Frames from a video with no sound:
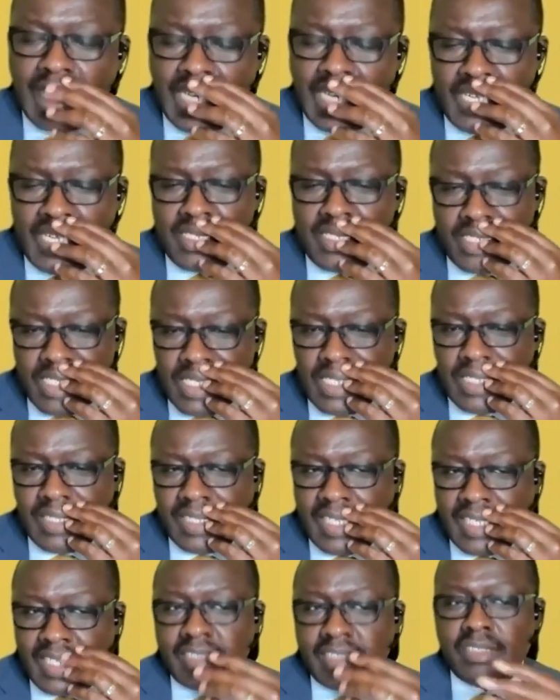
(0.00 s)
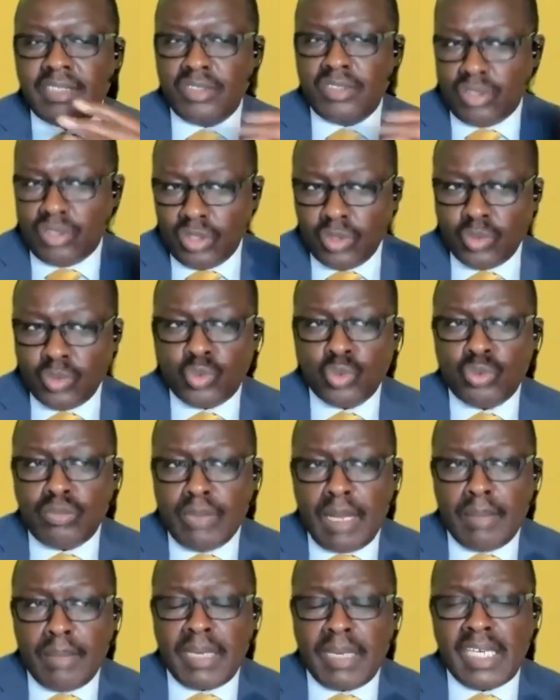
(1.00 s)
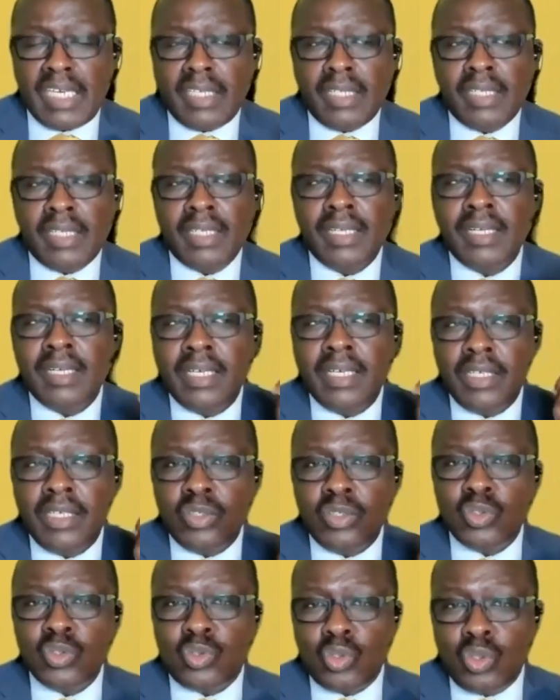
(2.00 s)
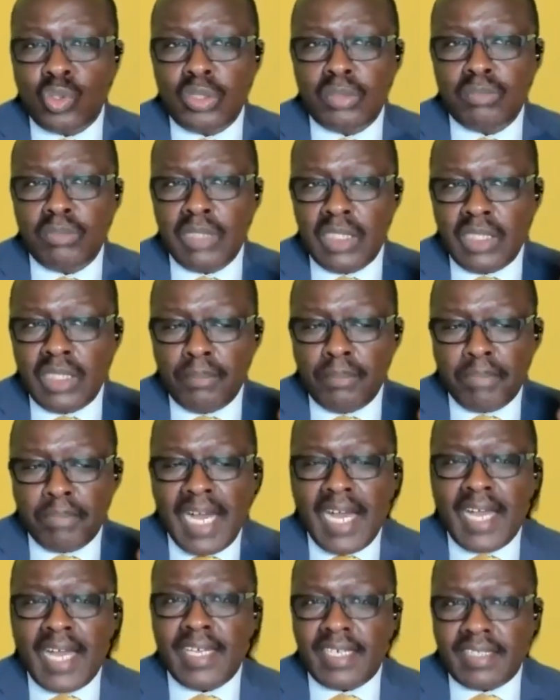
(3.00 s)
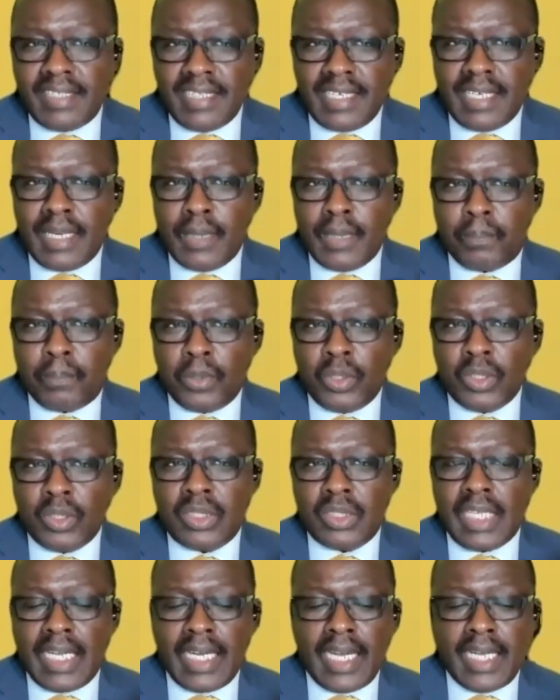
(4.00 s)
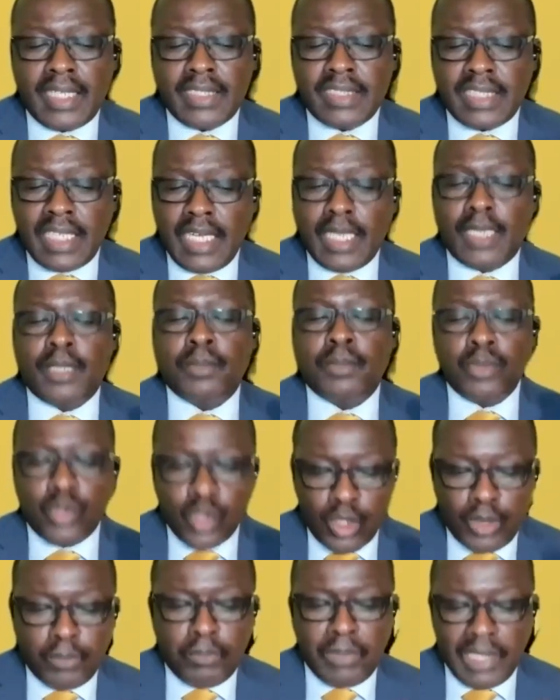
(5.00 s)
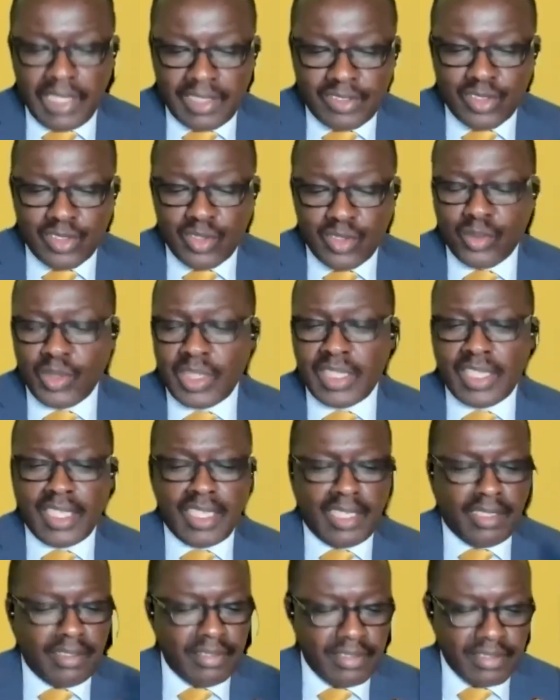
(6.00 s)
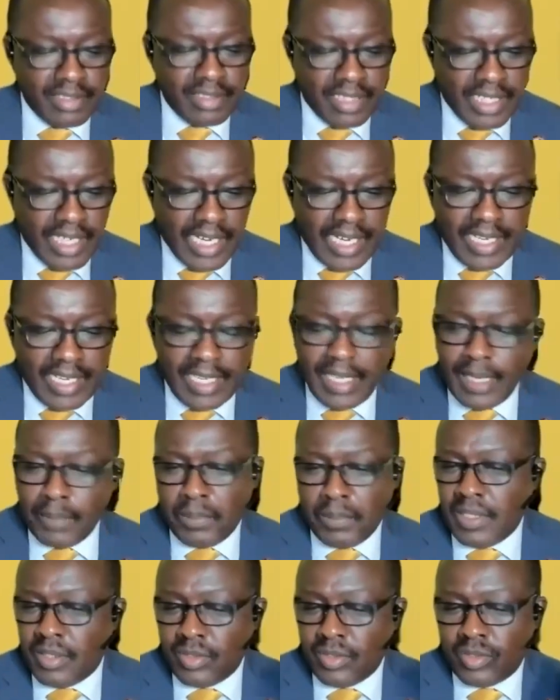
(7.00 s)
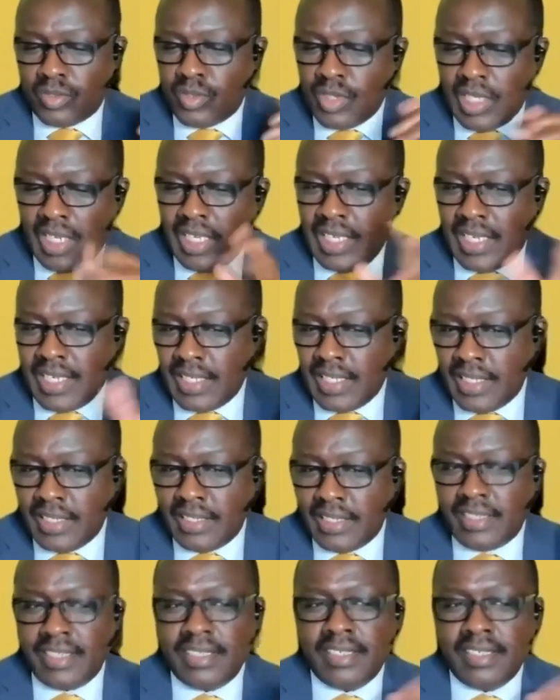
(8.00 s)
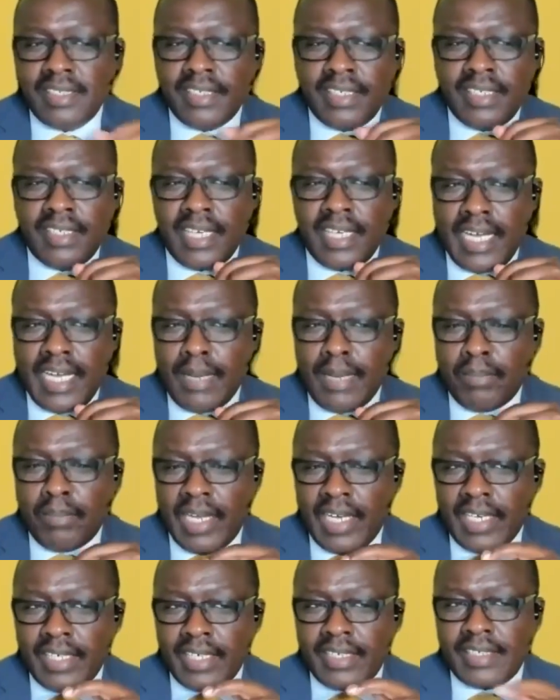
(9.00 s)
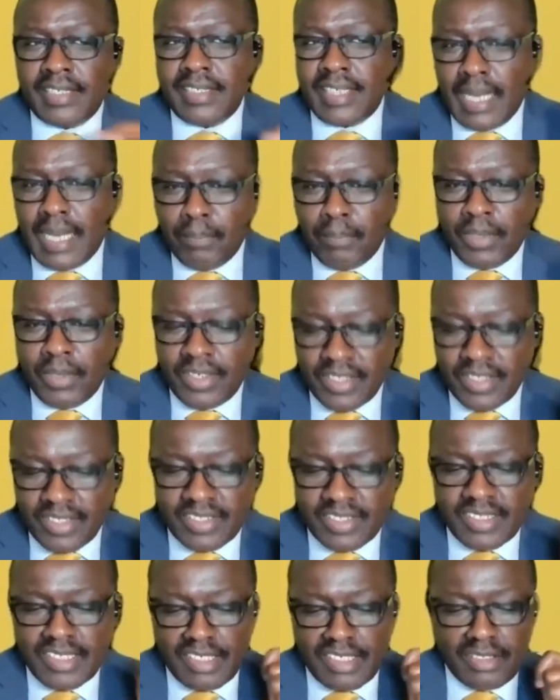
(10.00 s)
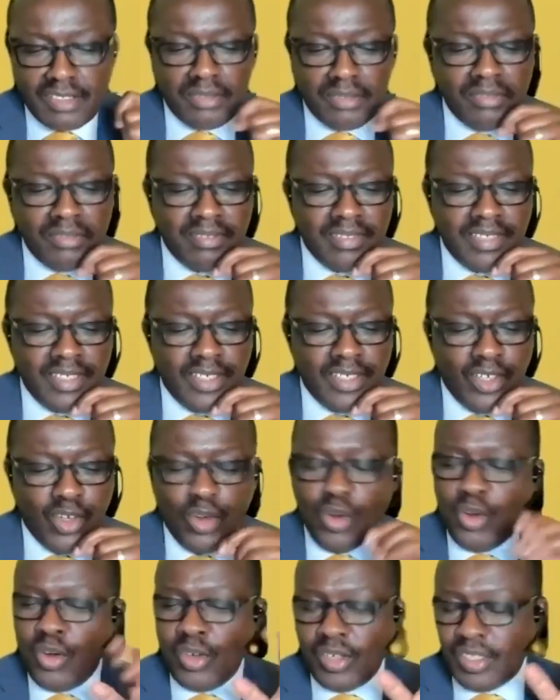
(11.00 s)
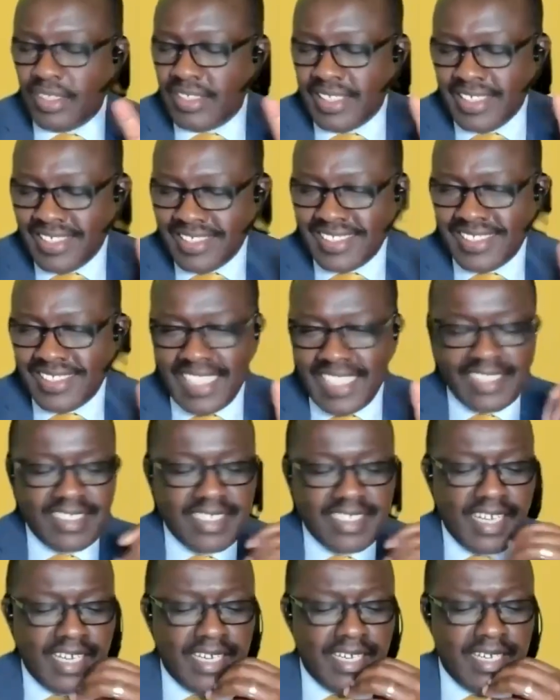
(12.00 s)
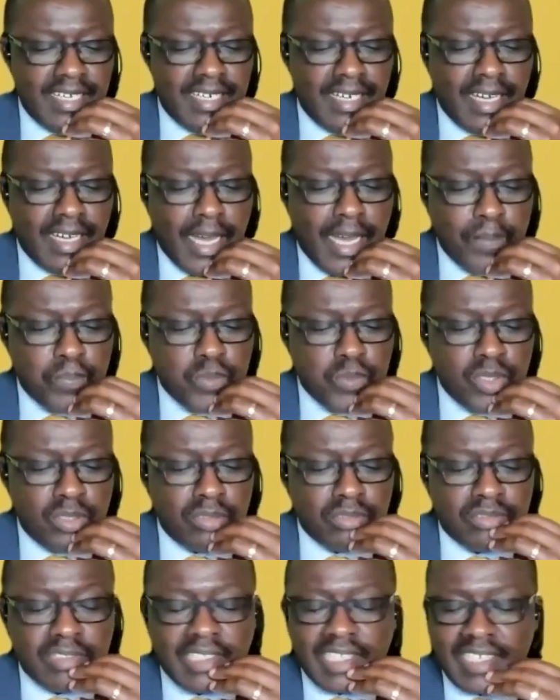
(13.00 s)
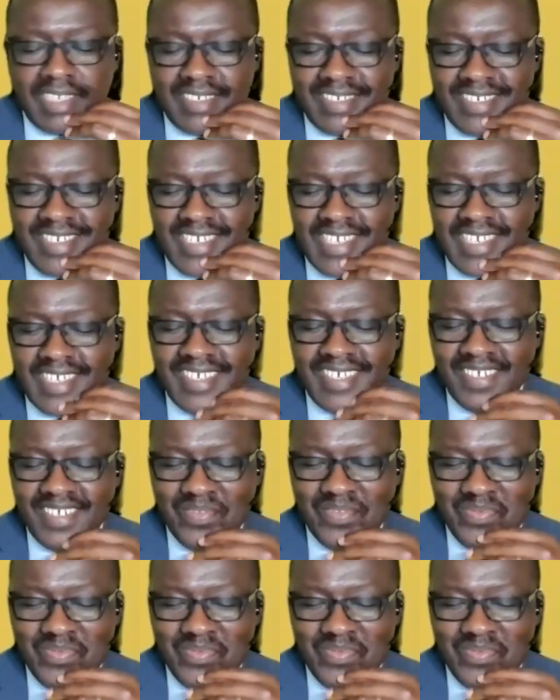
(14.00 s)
guarantee that you know you took my money, you told me buy at the airport, and I said God bless you, and then I end up in Australia and I am like I'm cursing you, or is that an absolute guarantee?